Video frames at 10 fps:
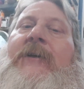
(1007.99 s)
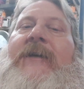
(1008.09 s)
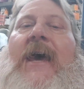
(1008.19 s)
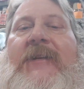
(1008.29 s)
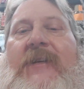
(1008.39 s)

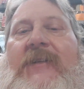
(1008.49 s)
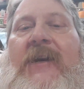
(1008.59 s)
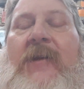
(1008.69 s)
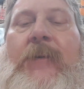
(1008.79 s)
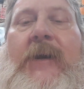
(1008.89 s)
Yes, it's
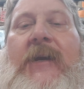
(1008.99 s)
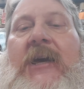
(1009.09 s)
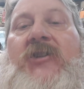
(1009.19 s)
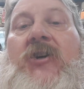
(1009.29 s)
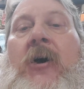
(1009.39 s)
going to be a
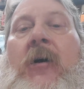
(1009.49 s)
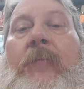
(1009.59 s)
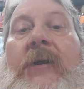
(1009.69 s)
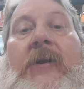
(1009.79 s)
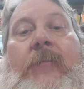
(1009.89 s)
catch-all,
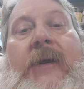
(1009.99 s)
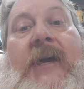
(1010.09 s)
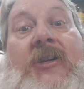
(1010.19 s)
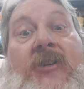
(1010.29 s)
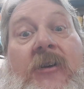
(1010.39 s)
but it'll be a
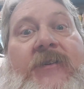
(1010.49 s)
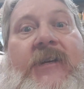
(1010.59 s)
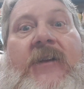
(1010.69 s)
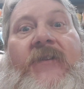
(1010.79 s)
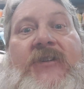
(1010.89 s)
catch-all
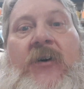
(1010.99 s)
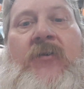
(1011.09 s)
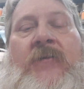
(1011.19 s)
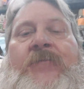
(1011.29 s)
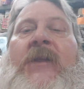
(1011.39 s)
inside of a
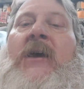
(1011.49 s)
tote.